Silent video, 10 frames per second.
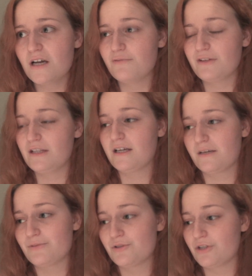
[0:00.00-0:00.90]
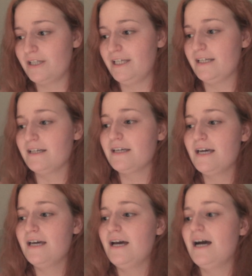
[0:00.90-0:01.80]
I feel like I'm struggling,
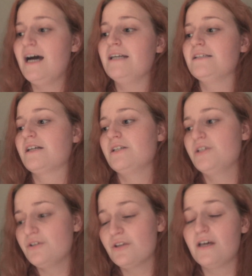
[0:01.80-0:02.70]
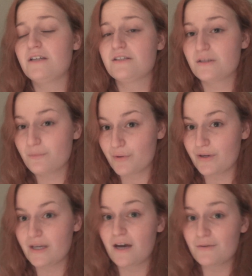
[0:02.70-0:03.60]
and I knew that at some
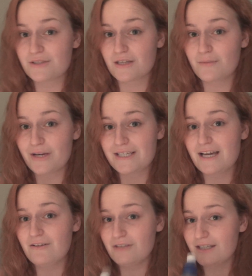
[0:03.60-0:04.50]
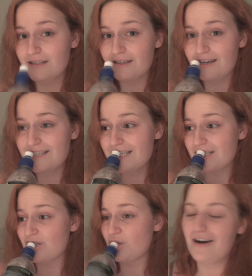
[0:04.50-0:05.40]
point I was going to break down, and I
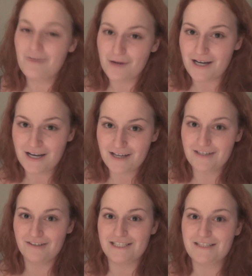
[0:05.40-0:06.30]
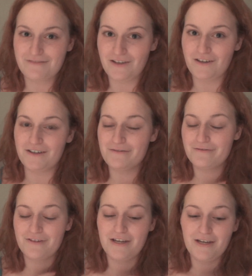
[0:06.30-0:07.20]
did. I work 9 to
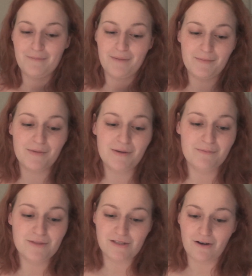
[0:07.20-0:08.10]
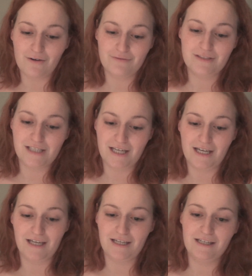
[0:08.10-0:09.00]
5. My mum was off
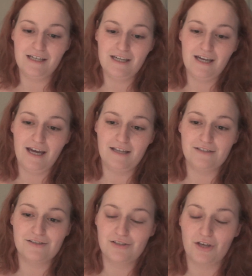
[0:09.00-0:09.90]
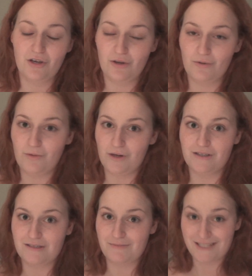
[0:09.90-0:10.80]
today, and so
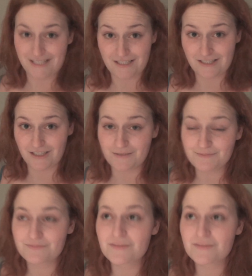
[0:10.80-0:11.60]
was my sister.